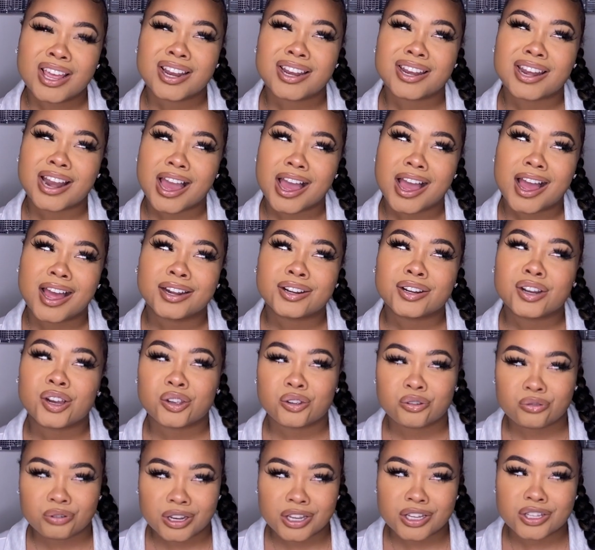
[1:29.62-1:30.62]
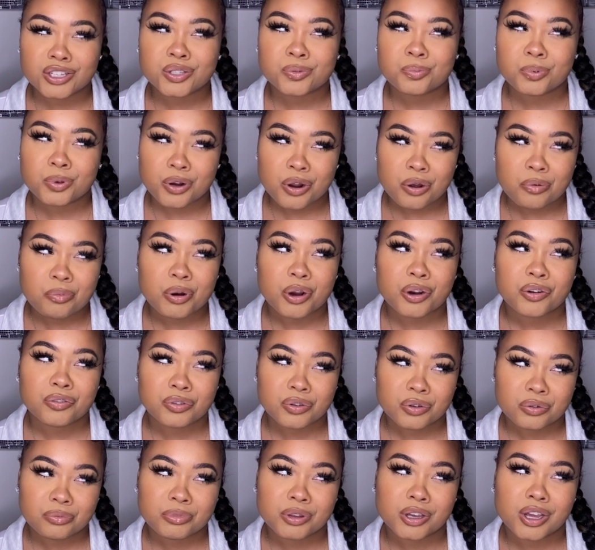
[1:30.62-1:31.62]
Now, I know you didn't just put on
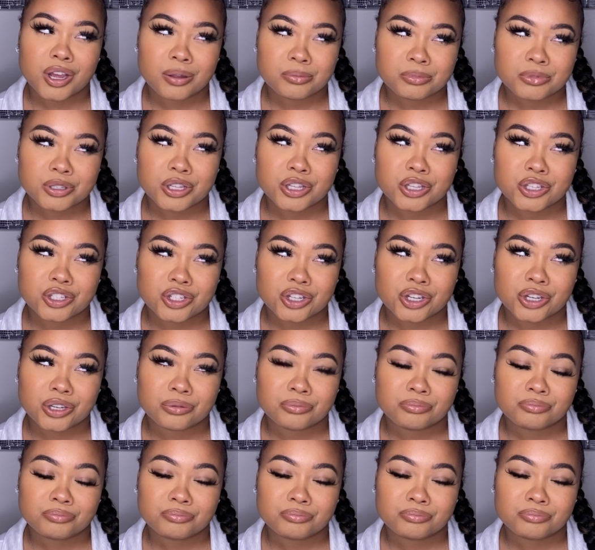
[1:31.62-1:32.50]
perfume to come to the gym.